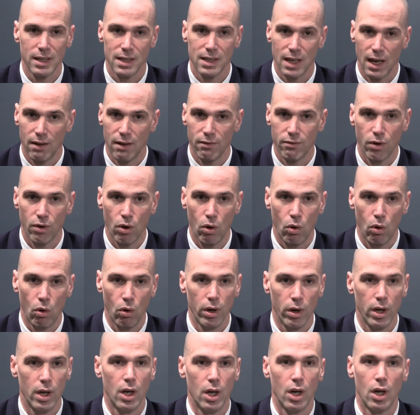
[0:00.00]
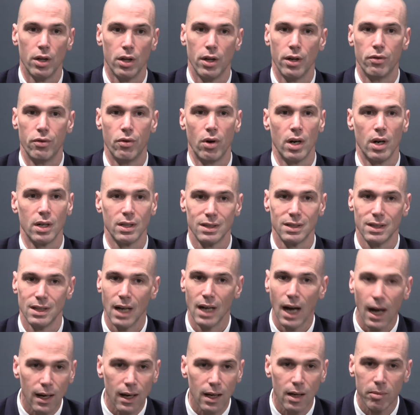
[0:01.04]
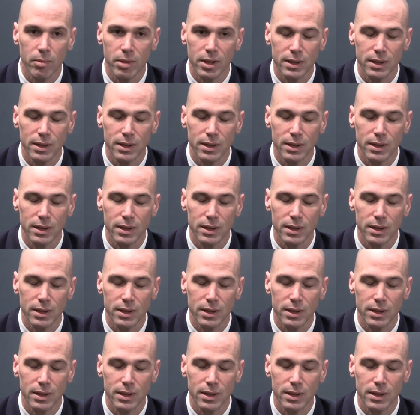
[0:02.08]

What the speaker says: 10-fold, the drug's not going to be